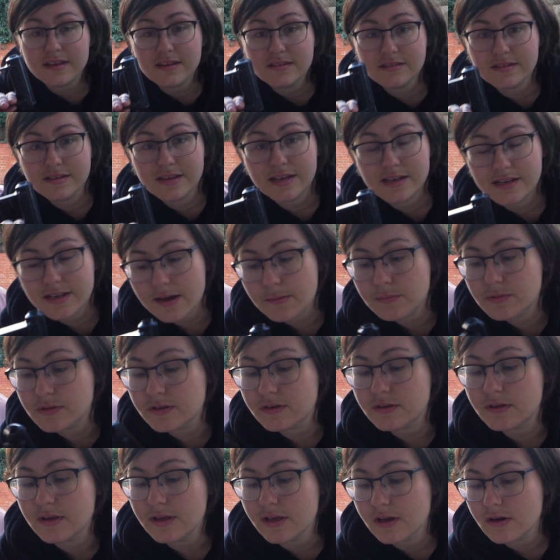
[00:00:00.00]
is an adapter
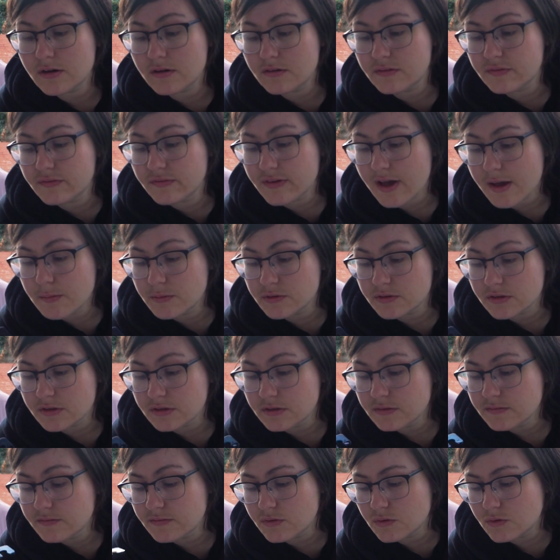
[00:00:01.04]
you can get off
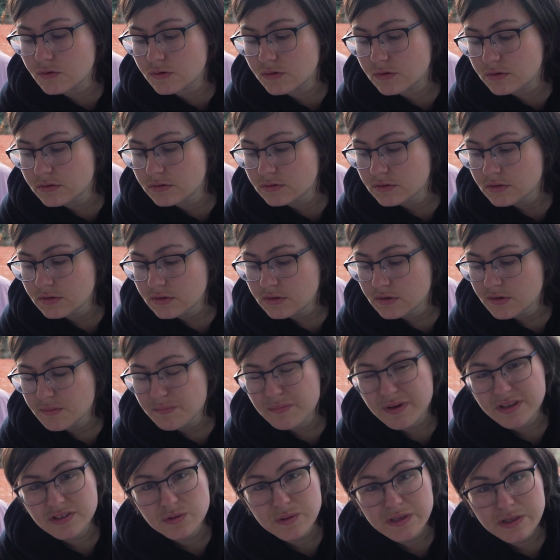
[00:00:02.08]
Amazon for
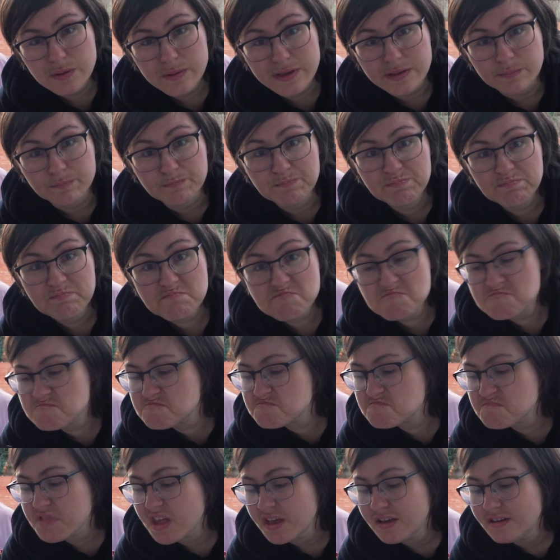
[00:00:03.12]
about 20 quid.
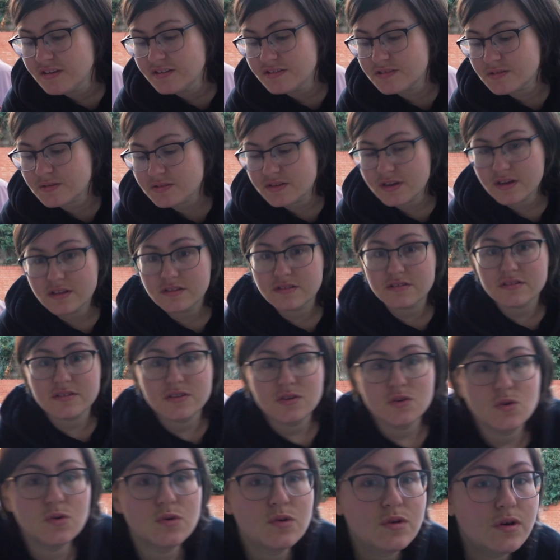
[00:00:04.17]
So it turns
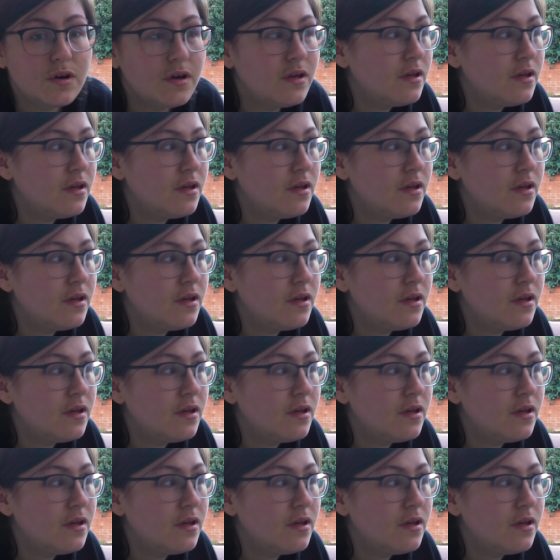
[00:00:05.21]
your